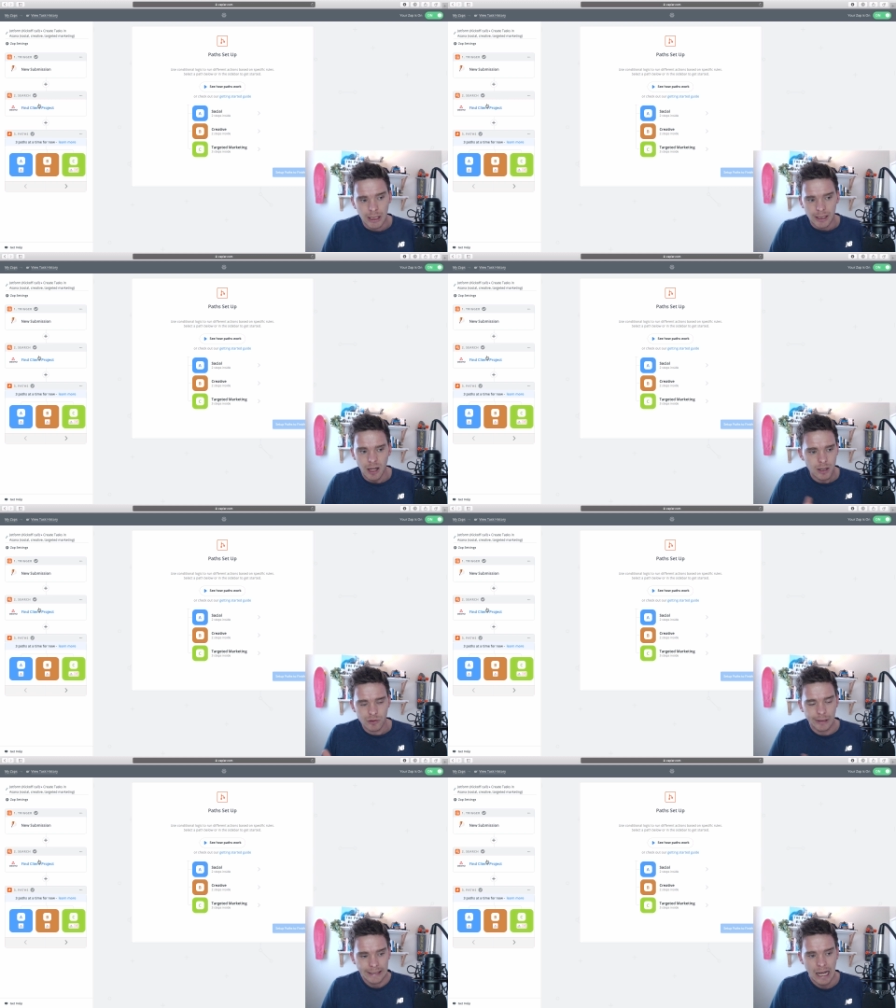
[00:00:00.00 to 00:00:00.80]
Nothing's
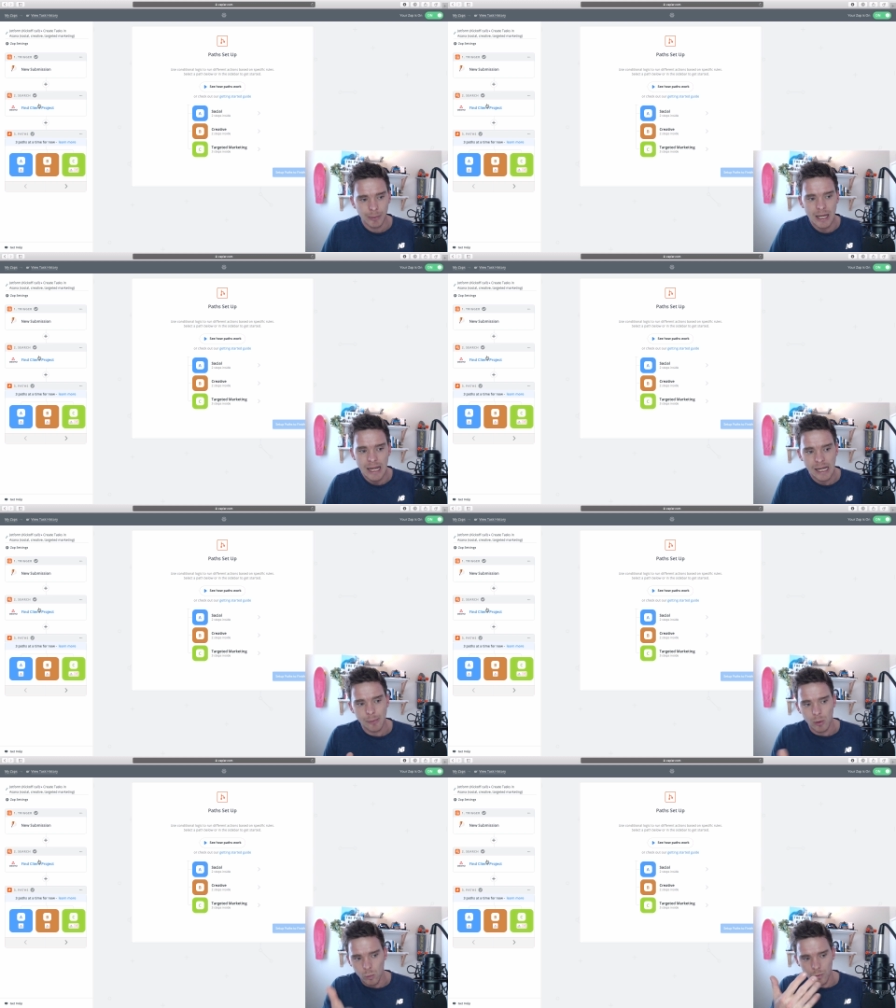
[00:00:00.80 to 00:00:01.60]
really happening here,
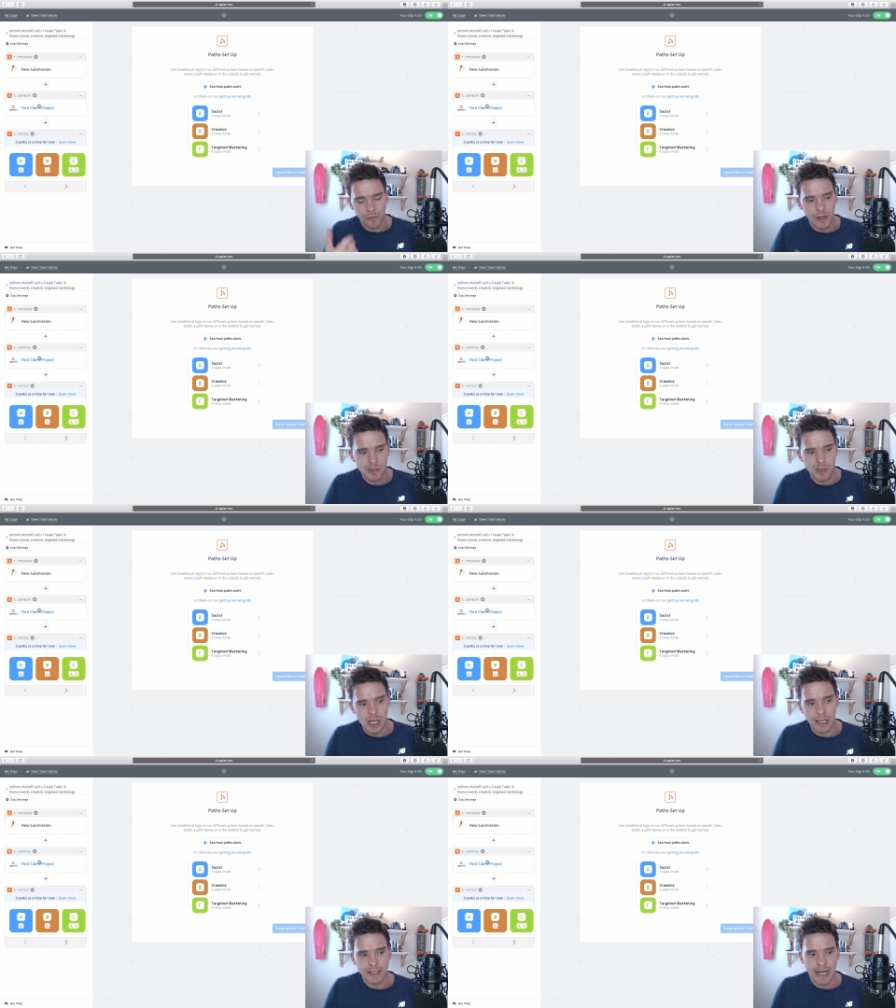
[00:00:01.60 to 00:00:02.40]
but for this
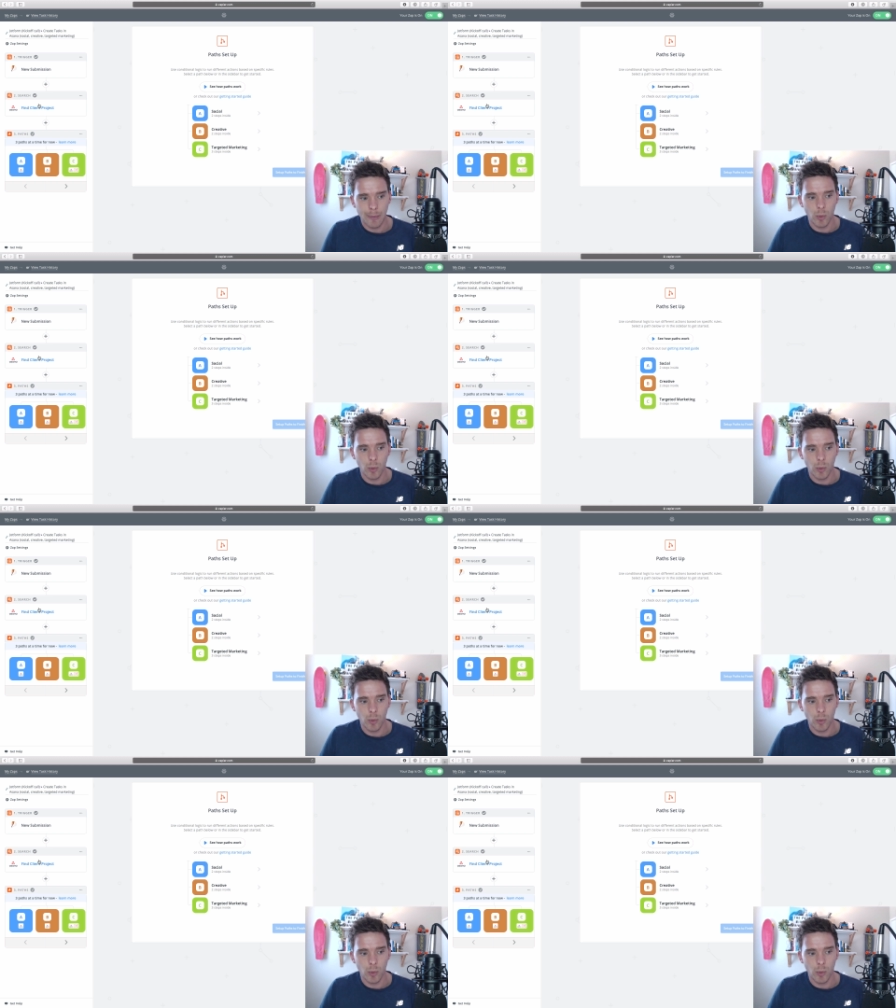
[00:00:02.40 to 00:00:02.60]
particular zap,